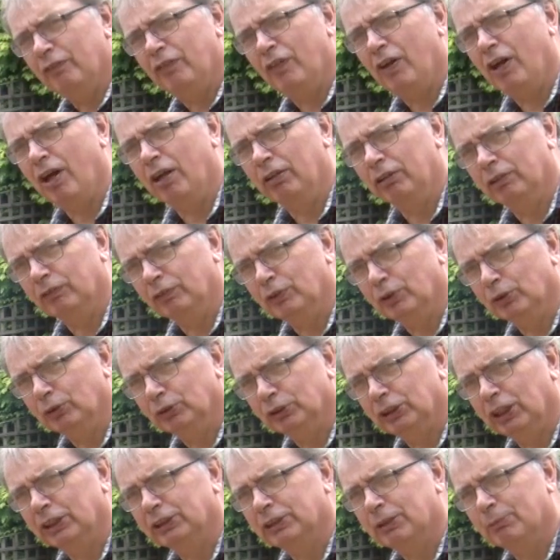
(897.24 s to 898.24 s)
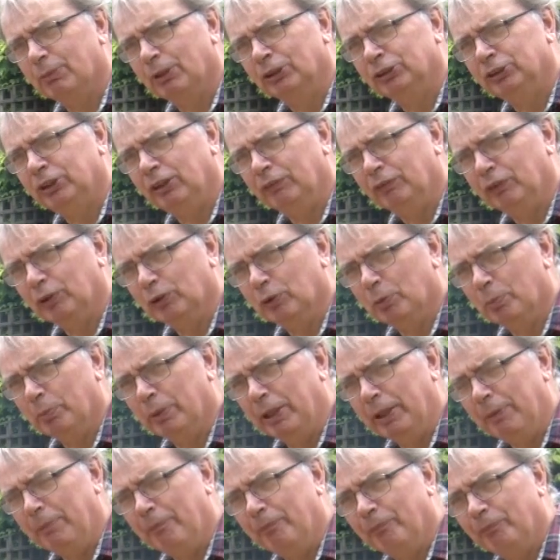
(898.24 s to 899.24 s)
the fire, of course, that's the most difficult
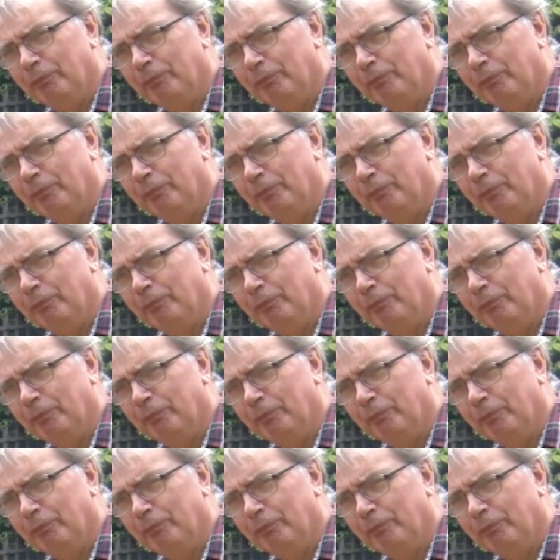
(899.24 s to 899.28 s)
bit.